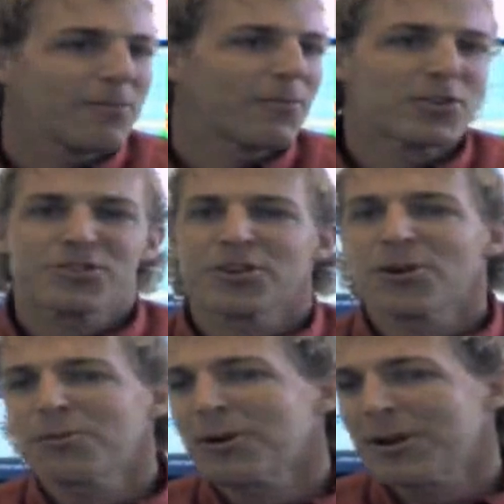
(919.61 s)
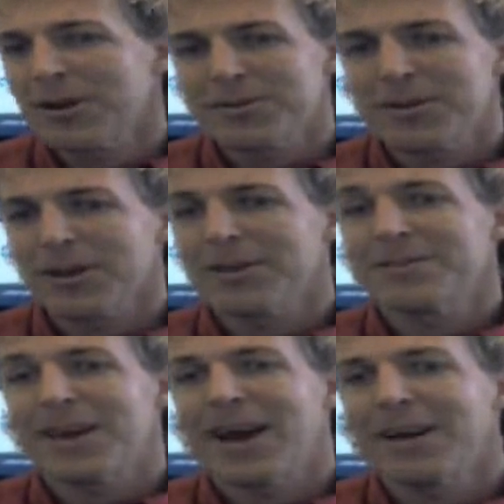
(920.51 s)
For sure, we're going to see at
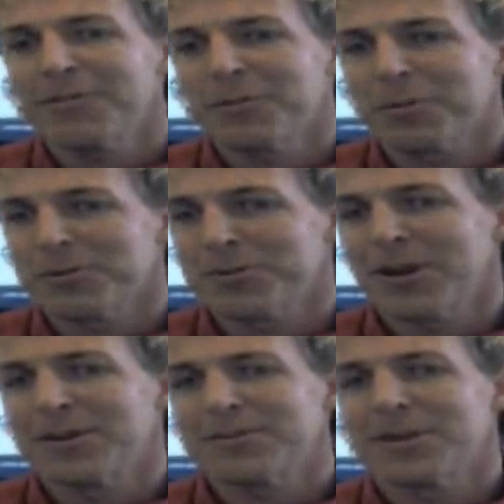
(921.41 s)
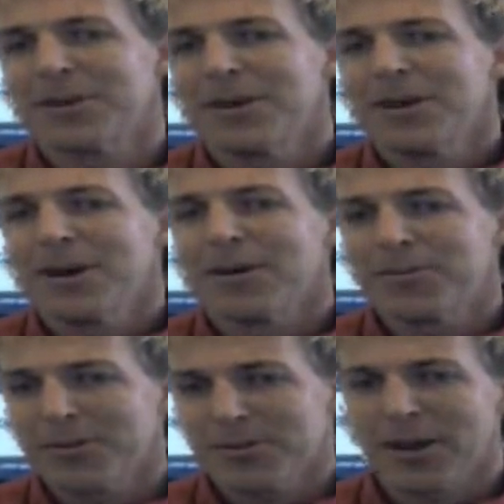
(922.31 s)
least 0.5% of
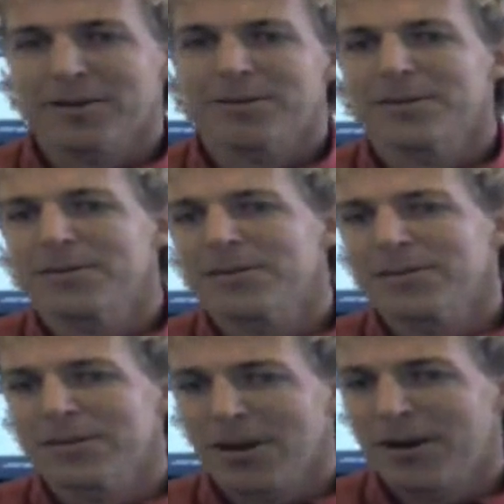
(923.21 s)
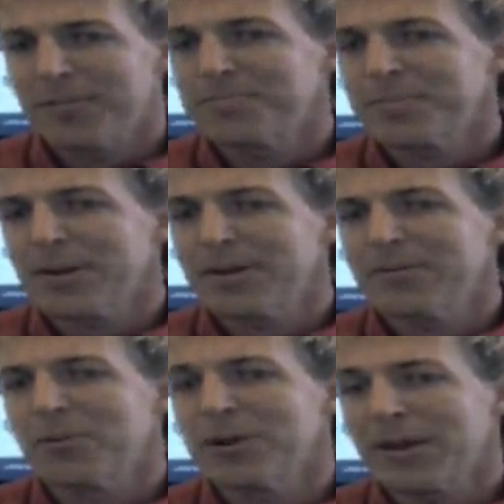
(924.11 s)
that
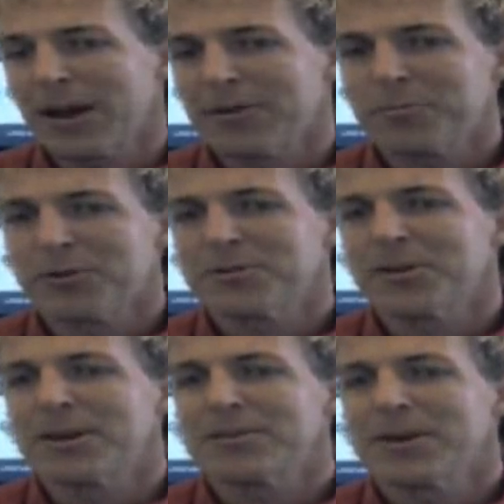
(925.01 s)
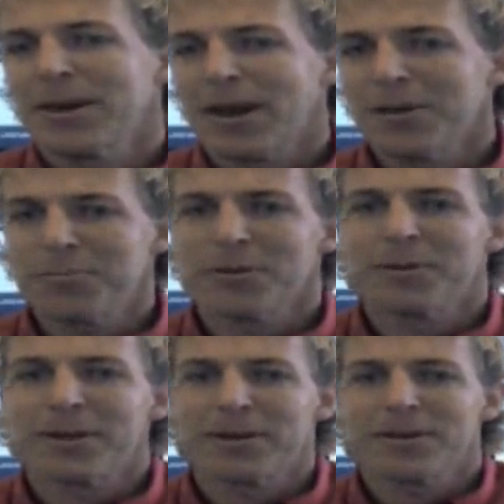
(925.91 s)
1.5%
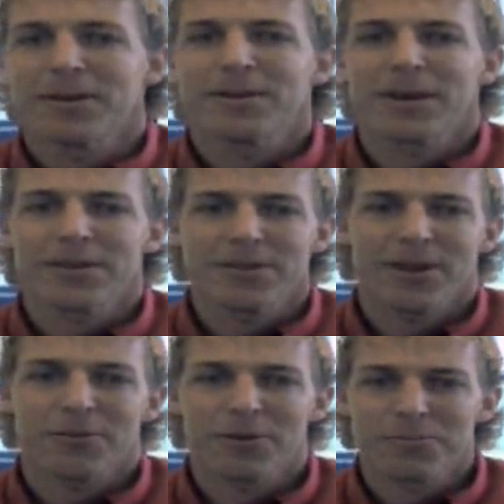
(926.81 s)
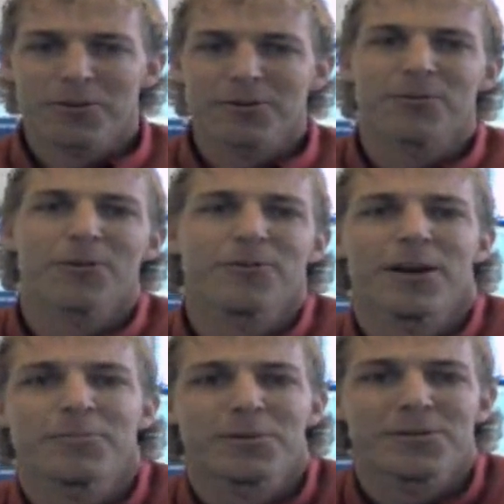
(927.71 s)
implemented to get to that
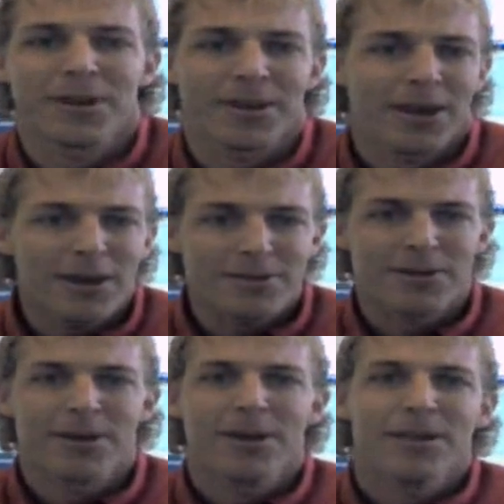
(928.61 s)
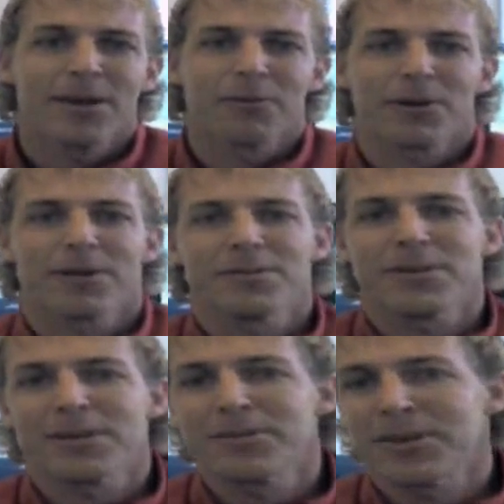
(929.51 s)
1.45% hit that we're going to
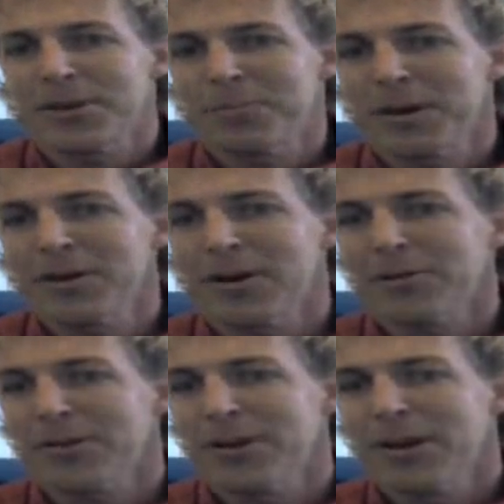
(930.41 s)
see the GDP growth.